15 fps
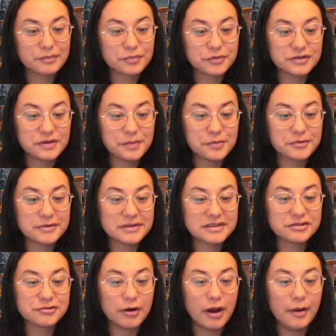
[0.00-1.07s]
precipitous
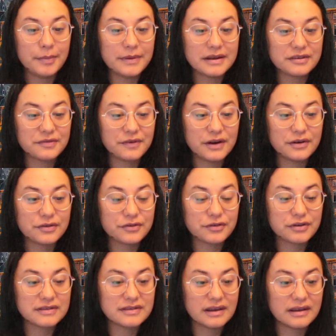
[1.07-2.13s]
drop in its final
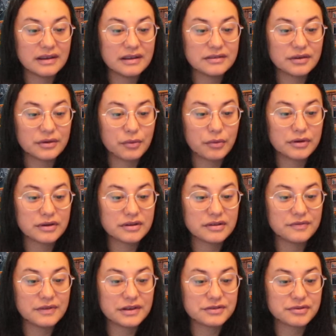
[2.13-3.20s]
thirty seconds, according to the
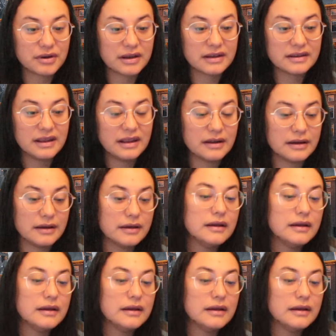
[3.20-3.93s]
flight tracking data.